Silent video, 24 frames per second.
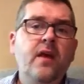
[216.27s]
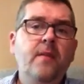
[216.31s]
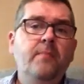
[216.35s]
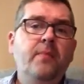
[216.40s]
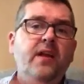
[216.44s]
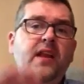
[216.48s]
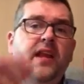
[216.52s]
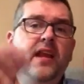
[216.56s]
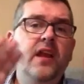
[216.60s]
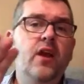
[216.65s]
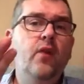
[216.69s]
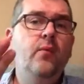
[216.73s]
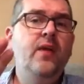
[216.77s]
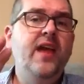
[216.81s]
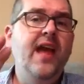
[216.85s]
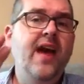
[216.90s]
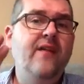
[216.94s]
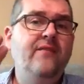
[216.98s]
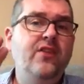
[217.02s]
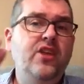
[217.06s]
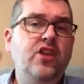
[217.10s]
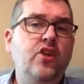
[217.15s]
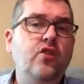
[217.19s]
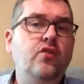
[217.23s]
But here we
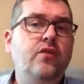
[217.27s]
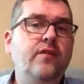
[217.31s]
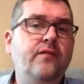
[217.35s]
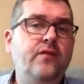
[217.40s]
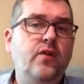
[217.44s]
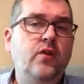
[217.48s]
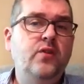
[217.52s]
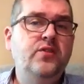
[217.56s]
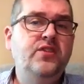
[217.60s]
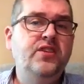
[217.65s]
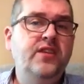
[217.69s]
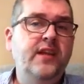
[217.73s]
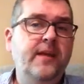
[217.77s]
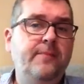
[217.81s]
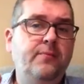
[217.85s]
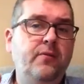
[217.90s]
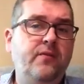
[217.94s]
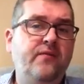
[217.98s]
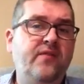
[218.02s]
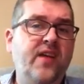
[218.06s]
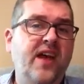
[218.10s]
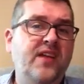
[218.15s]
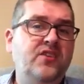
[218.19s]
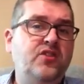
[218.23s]
have a university
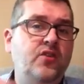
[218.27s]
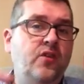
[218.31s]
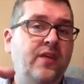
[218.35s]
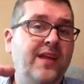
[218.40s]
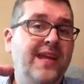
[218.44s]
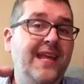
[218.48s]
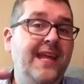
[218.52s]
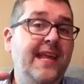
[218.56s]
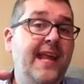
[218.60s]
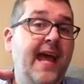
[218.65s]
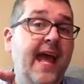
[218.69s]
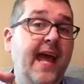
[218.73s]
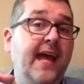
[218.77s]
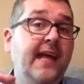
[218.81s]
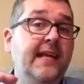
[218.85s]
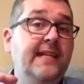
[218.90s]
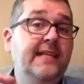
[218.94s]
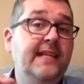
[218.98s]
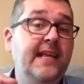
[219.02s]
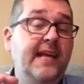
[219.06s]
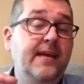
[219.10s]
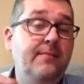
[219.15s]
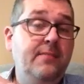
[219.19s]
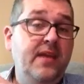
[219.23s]
professor in
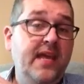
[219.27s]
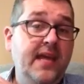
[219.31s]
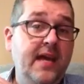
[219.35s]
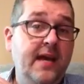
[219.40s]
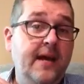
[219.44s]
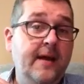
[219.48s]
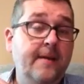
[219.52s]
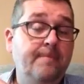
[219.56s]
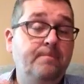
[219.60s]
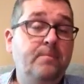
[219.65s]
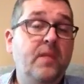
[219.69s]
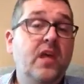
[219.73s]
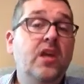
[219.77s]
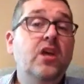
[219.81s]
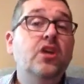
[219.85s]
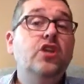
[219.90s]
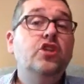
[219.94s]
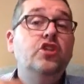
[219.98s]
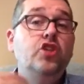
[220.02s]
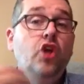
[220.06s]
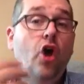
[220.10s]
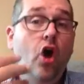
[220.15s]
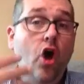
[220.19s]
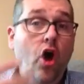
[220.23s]
academia
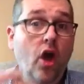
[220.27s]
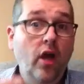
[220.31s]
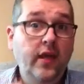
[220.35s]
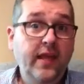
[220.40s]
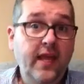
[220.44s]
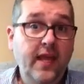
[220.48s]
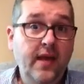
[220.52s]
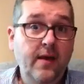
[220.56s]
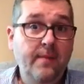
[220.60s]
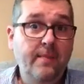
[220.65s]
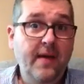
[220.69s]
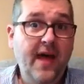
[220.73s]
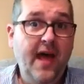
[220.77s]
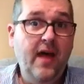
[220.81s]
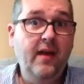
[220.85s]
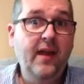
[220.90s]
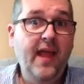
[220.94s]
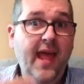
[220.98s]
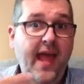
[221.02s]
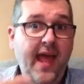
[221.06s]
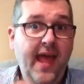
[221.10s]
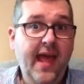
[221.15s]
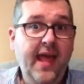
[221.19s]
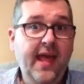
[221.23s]
talking about,
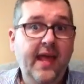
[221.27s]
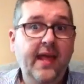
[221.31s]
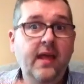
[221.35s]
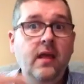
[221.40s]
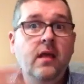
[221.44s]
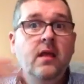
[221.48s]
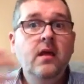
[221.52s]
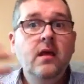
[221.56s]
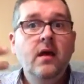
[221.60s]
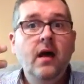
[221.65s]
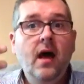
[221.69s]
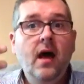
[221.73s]
hey,